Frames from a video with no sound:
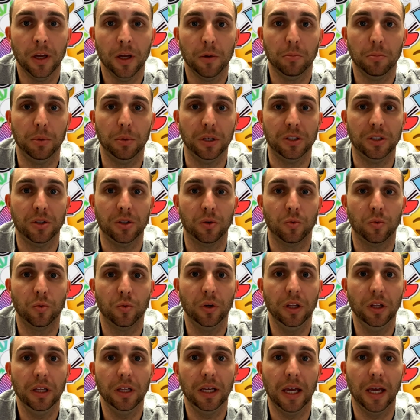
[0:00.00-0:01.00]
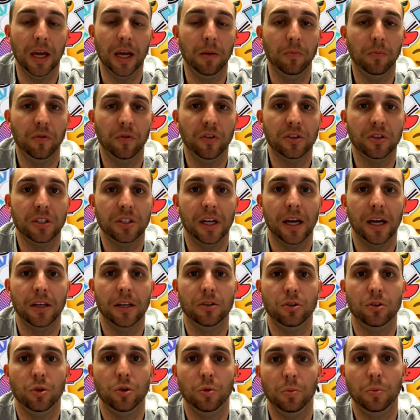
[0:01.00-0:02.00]
But to really
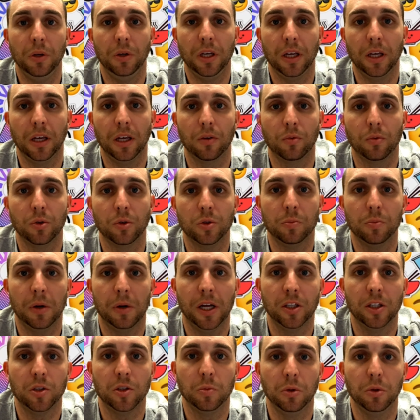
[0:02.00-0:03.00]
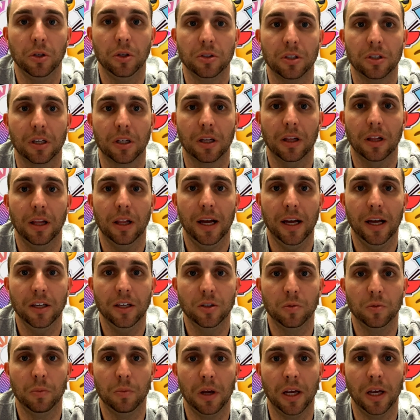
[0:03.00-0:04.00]
emphasize you being responsible as a
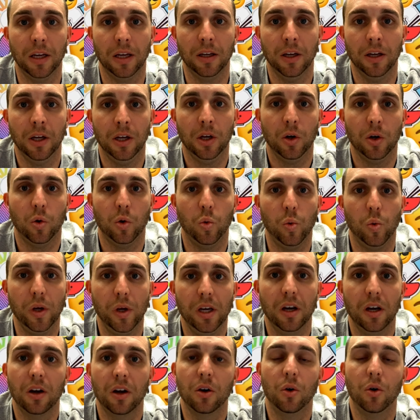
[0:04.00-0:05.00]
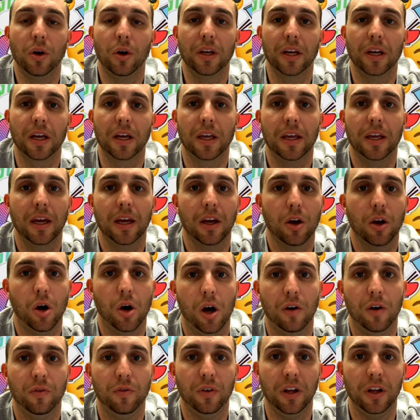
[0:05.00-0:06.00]
classmate, we are going to kick
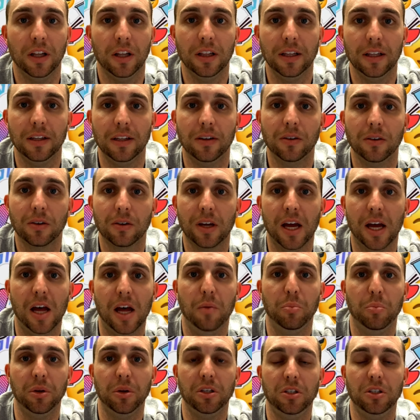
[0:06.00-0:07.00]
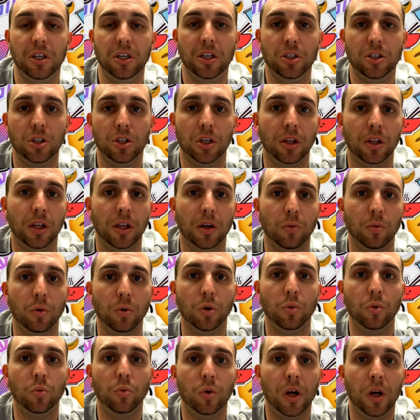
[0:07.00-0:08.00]
off a little competition that
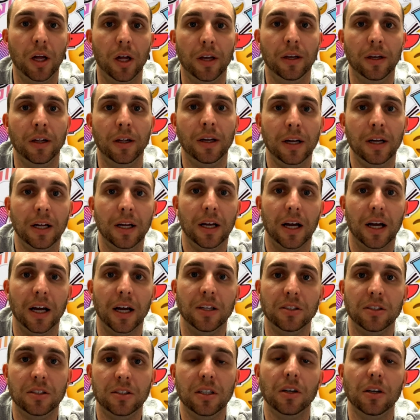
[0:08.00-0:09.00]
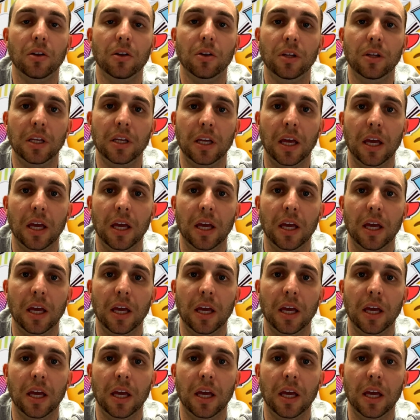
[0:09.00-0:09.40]
will run until the